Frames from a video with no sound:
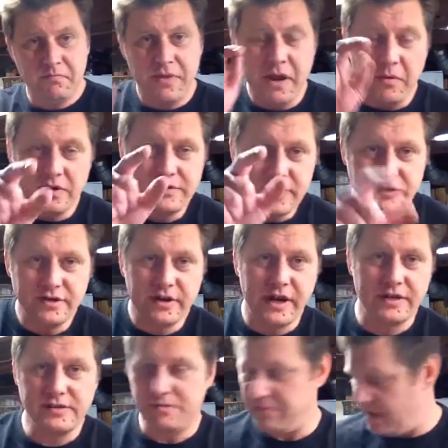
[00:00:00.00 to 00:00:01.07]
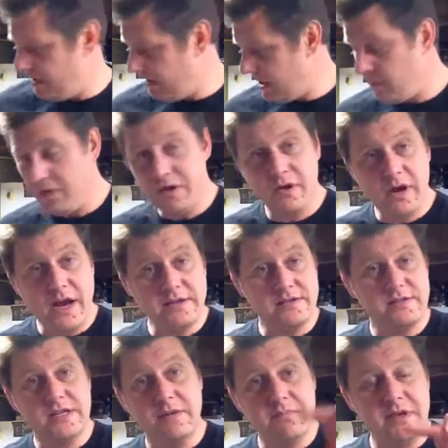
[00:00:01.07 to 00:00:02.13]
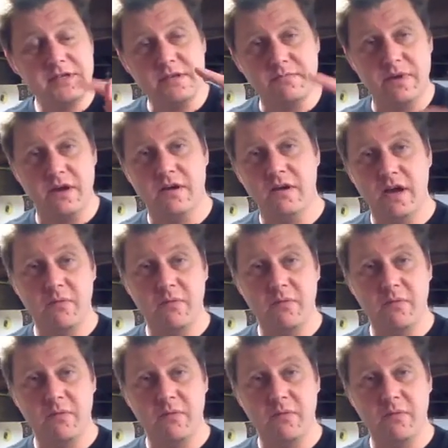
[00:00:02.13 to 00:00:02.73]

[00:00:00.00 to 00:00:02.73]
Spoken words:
But I want to send you guys some beer. I want you guys to send me some beer.